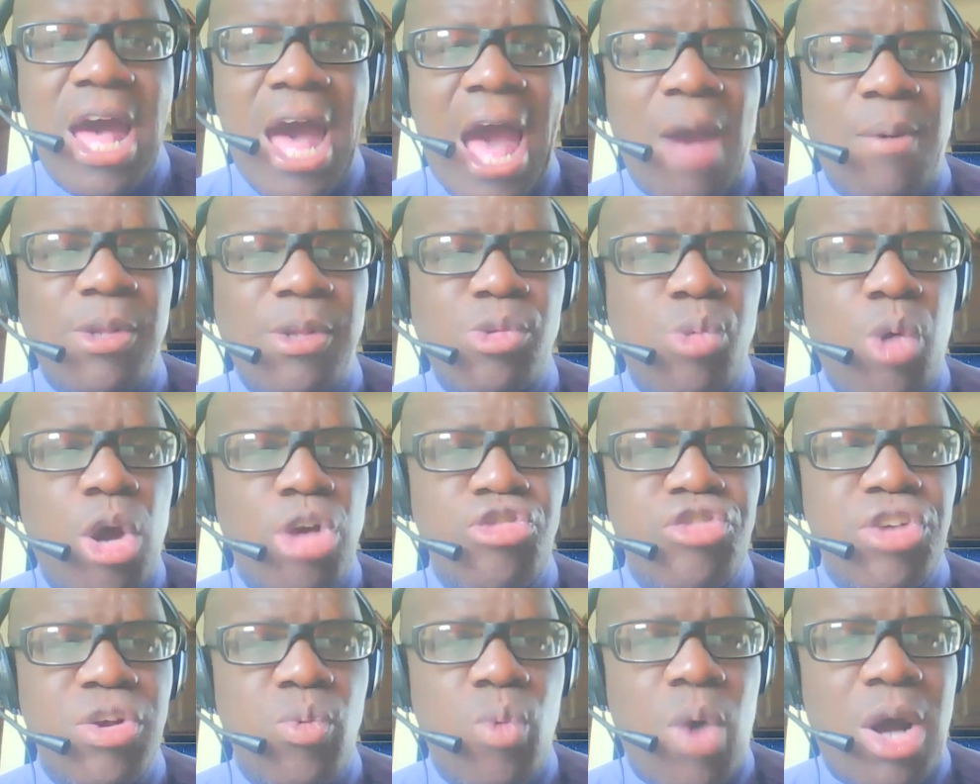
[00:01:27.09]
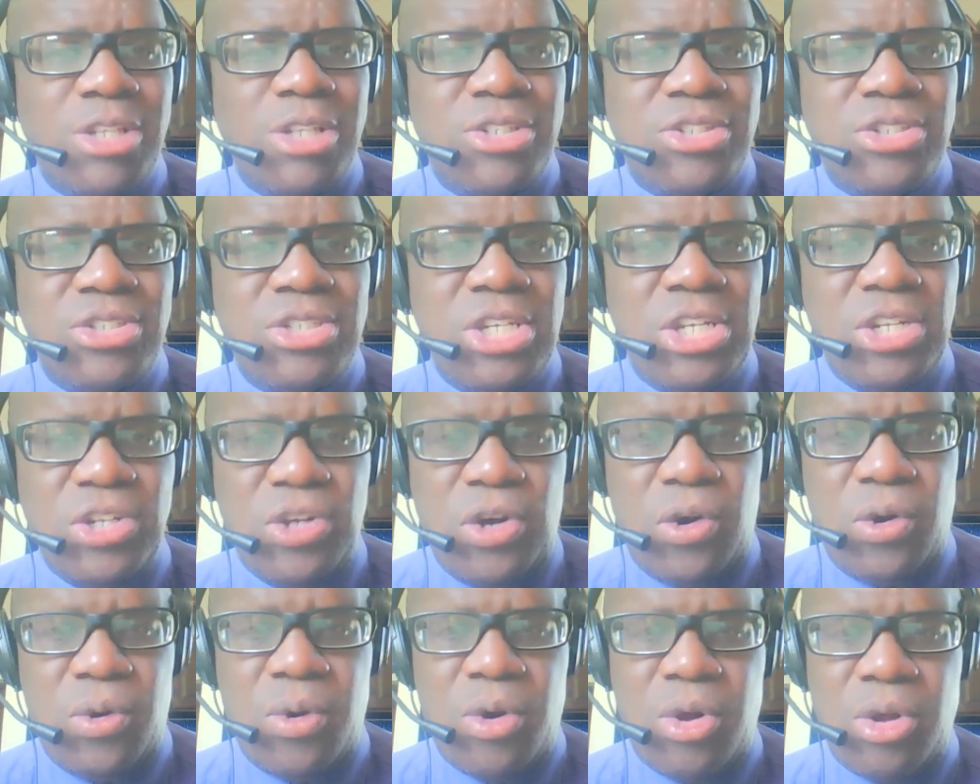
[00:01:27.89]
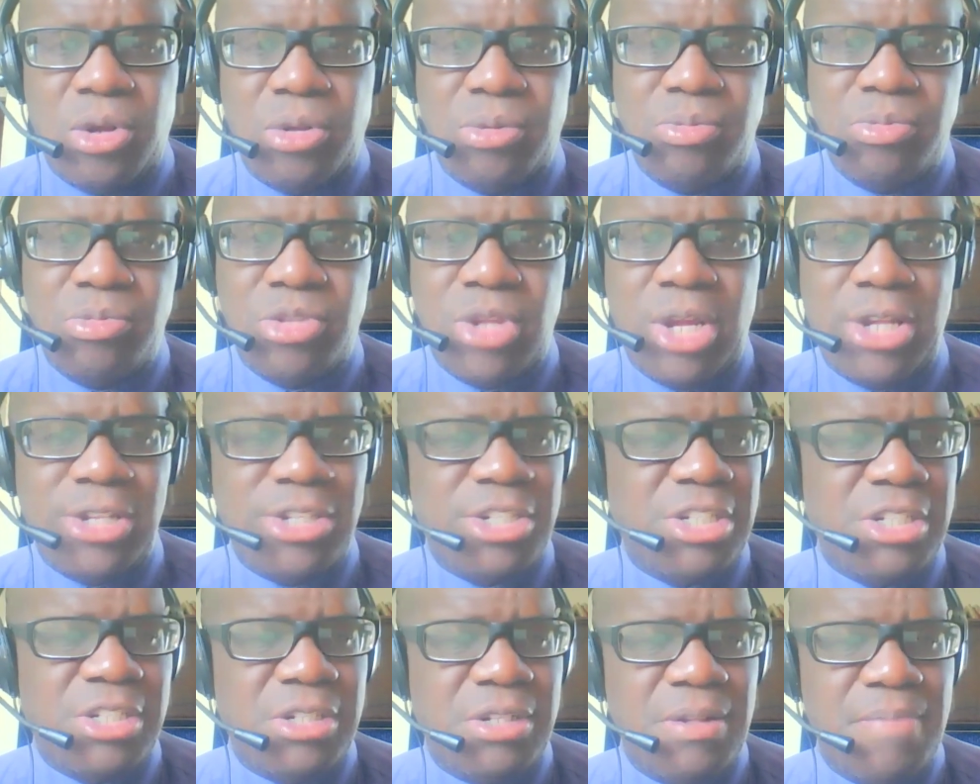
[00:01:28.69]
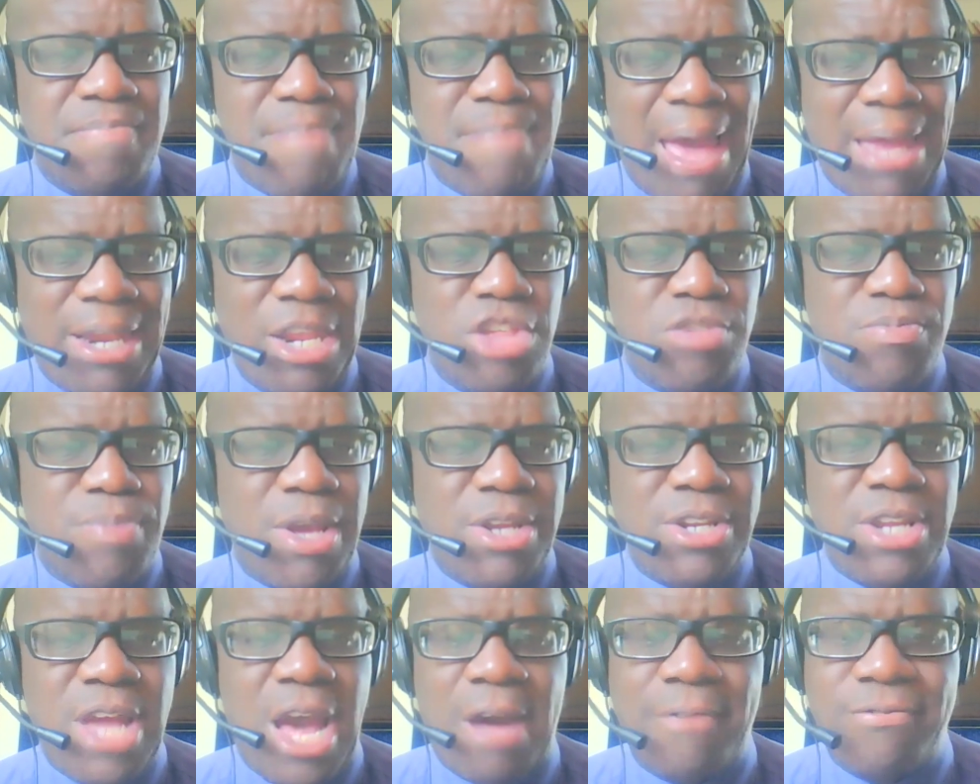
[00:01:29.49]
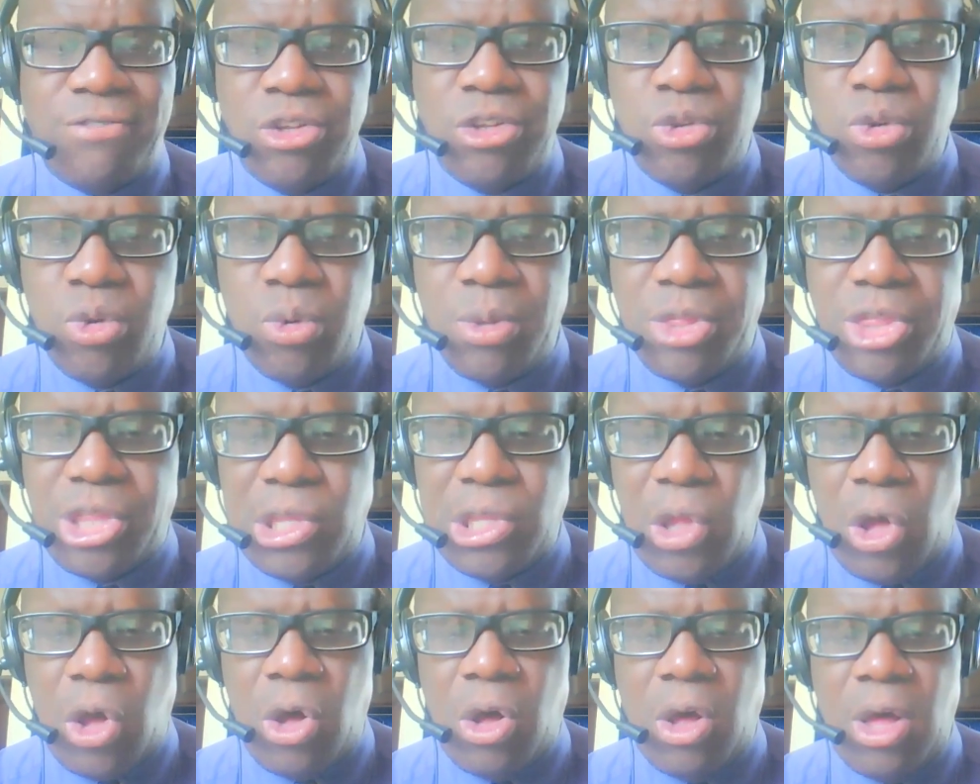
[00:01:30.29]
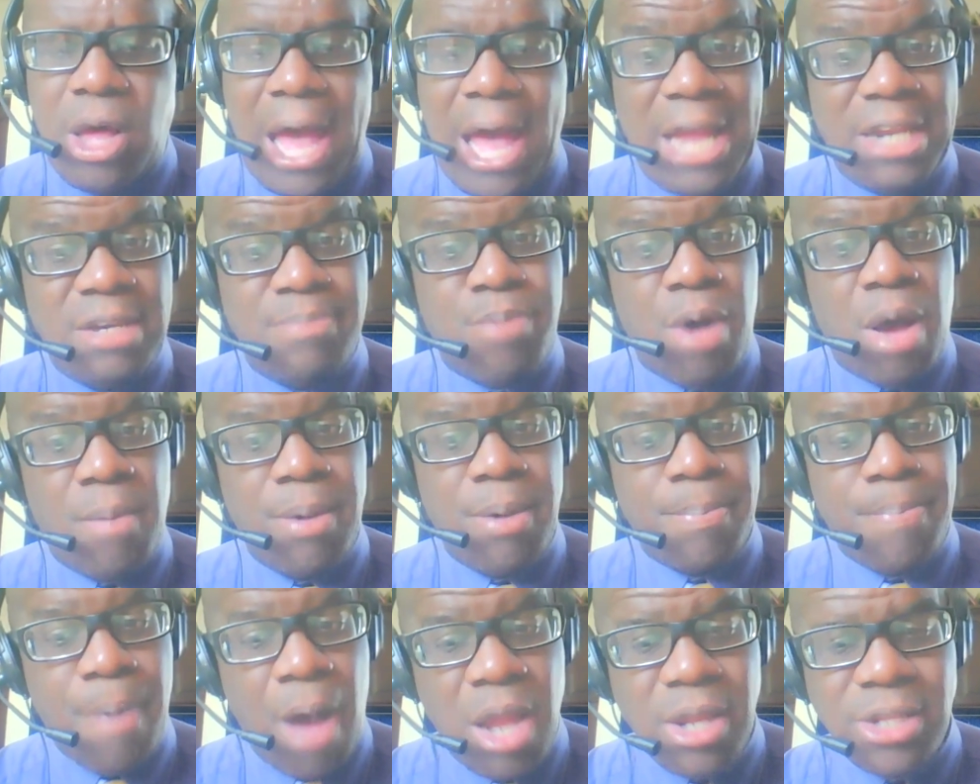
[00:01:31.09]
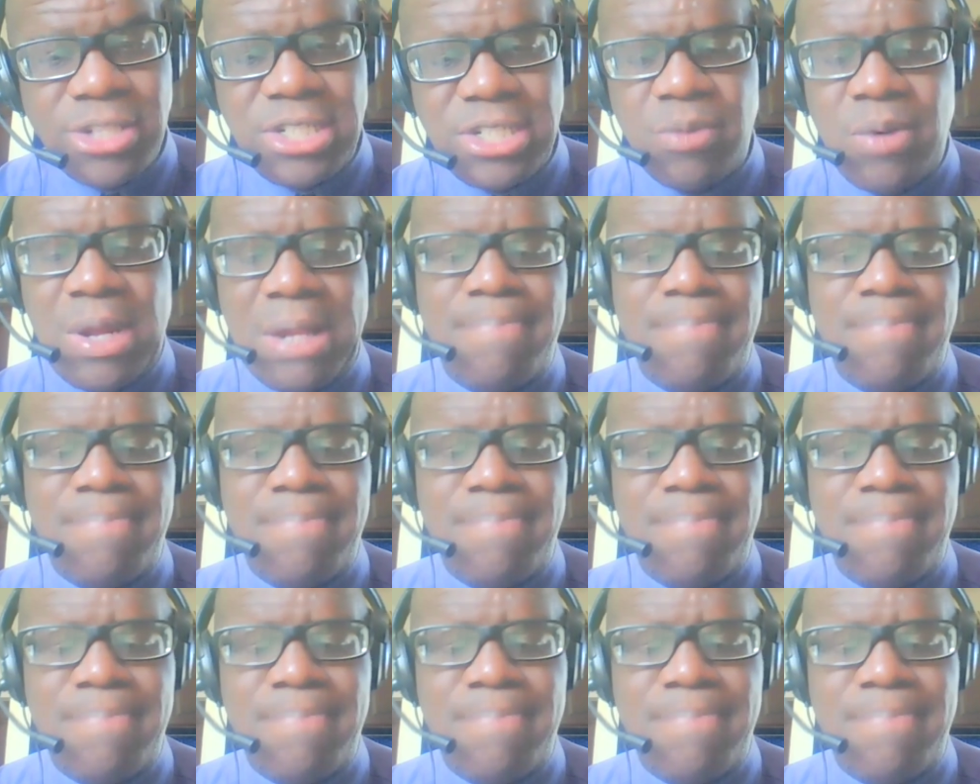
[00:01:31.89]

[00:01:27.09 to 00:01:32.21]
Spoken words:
I was wondering, what, you know, does management have to do with law and public policy?